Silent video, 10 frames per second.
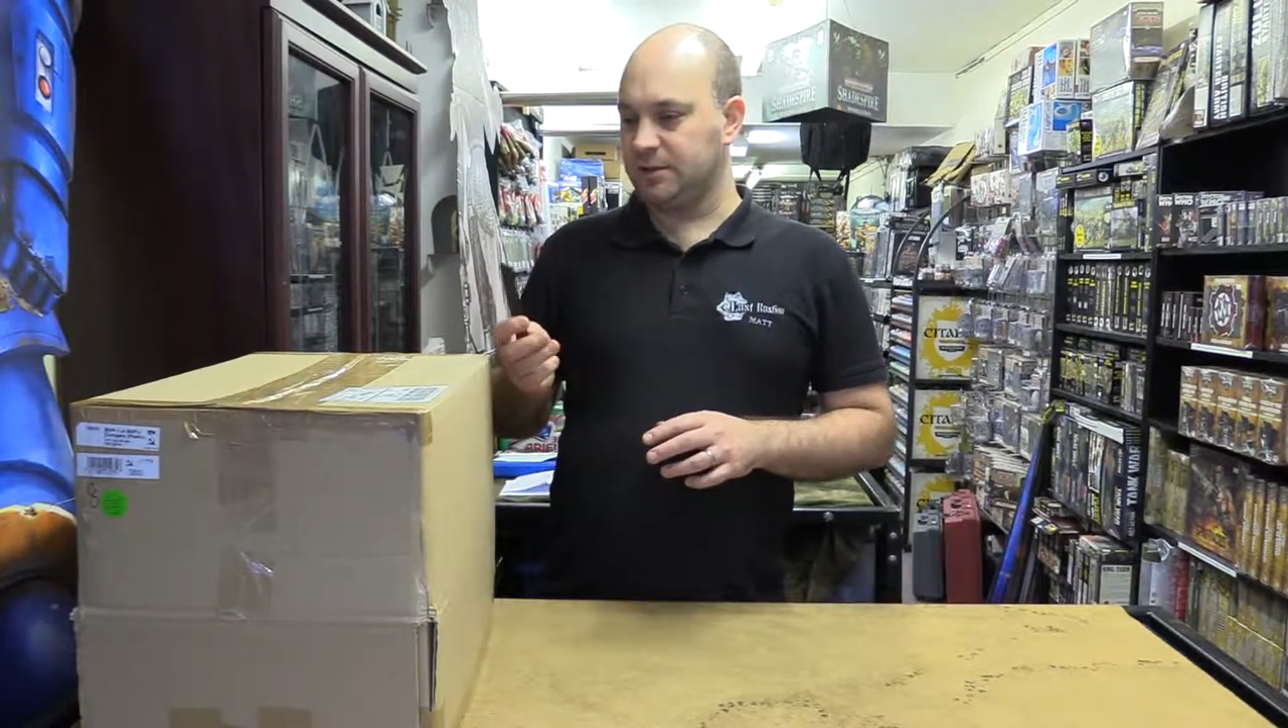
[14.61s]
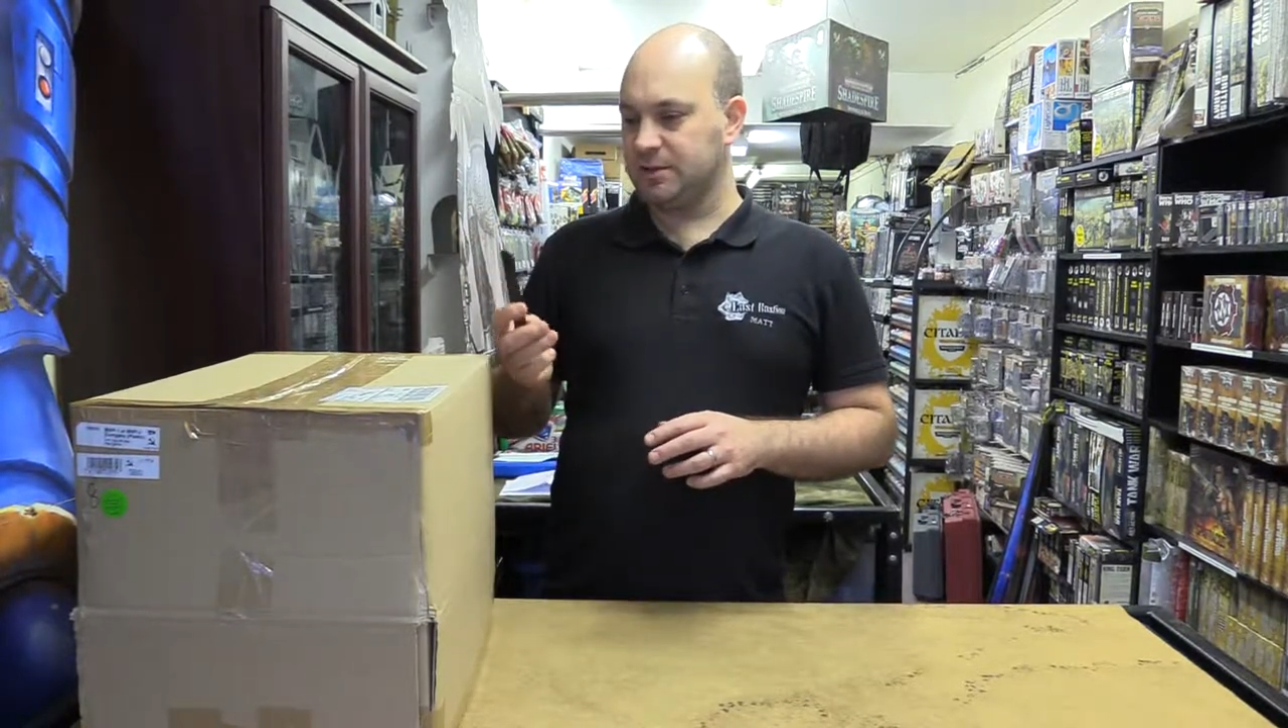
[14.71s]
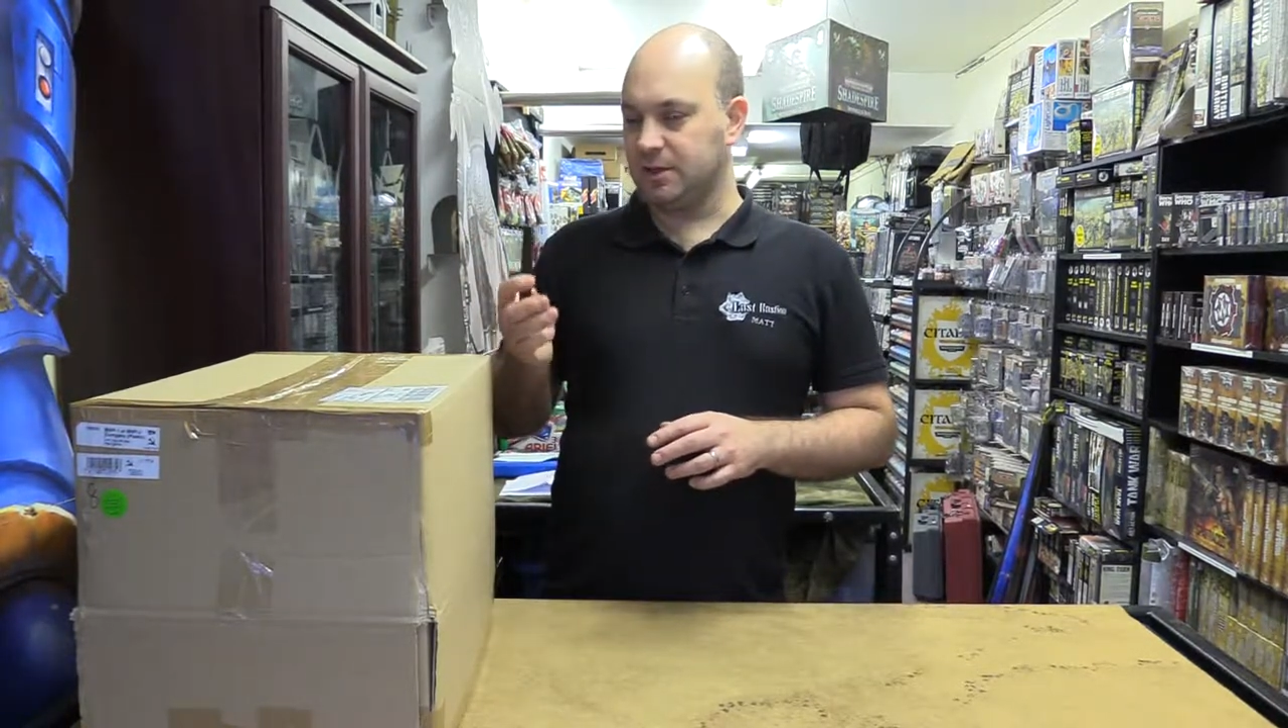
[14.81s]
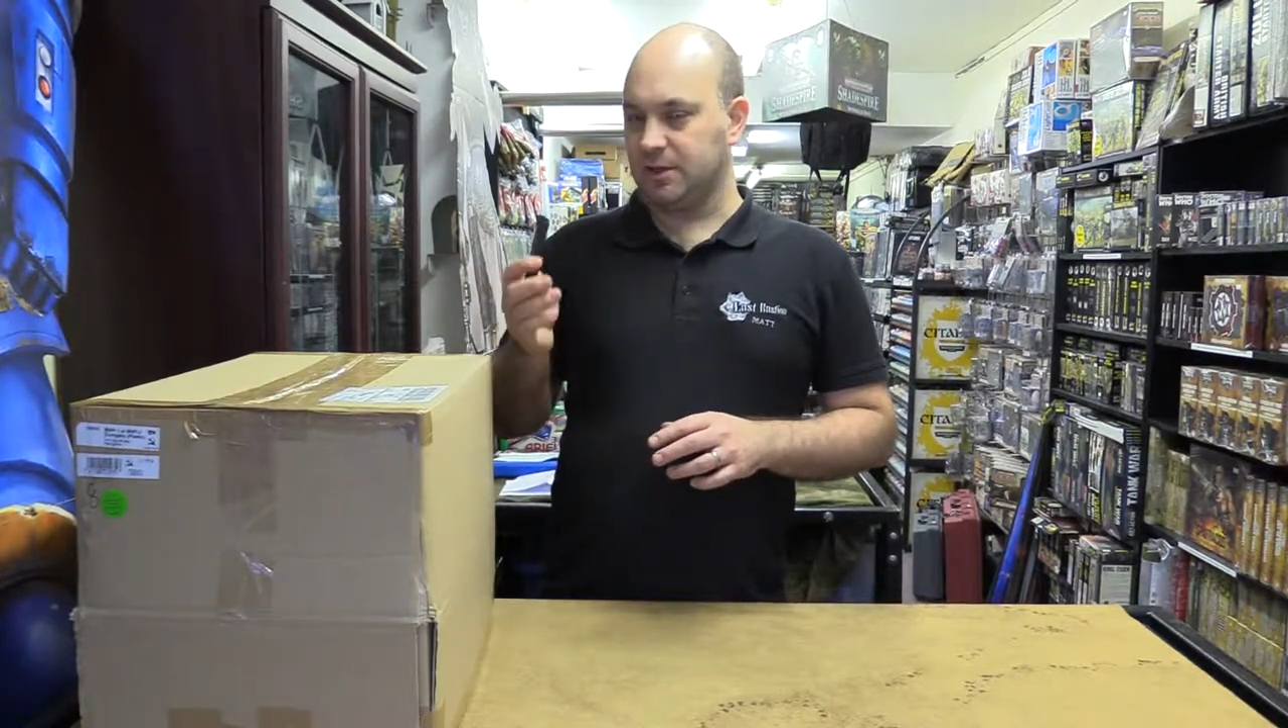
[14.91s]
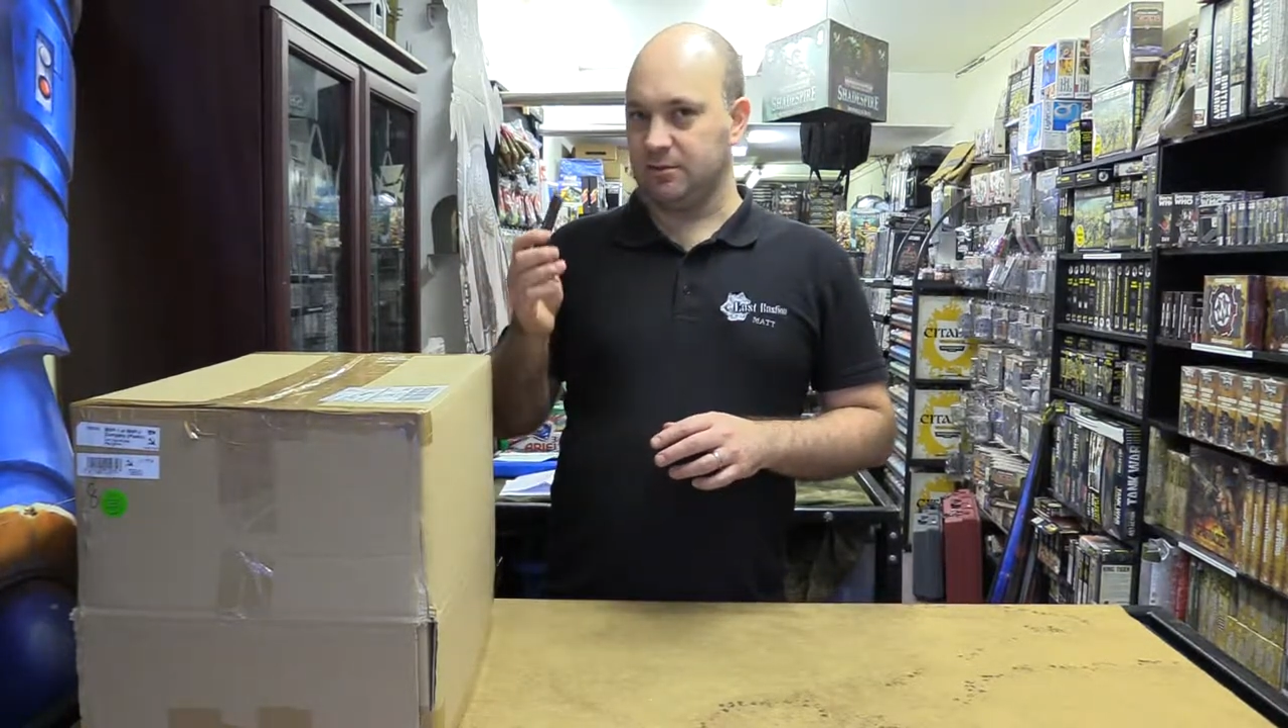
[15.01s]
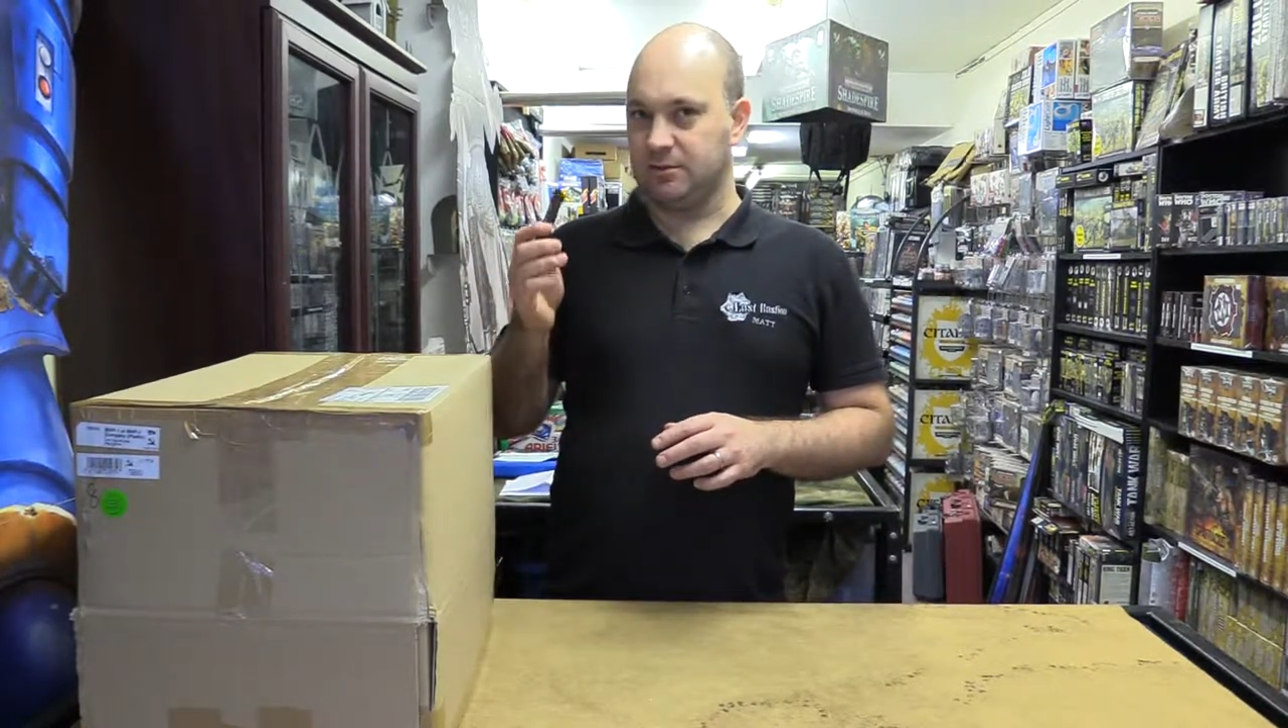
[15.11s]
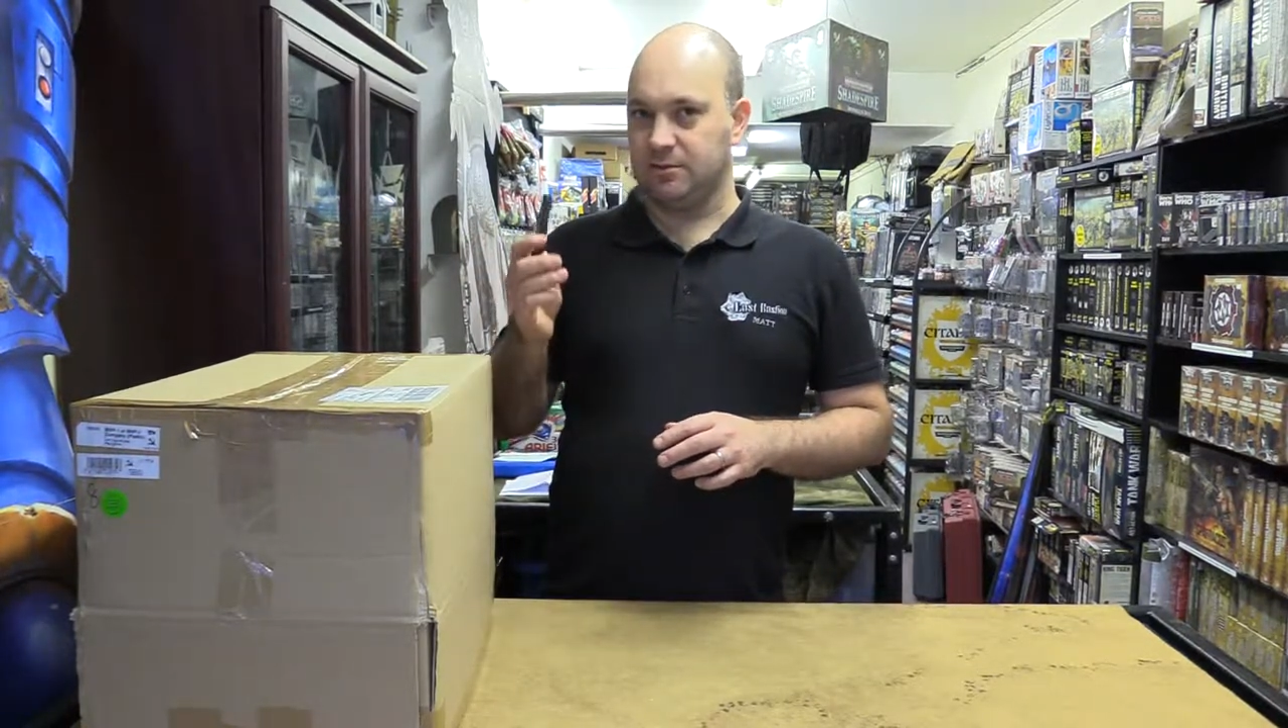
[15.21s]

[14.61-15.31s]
so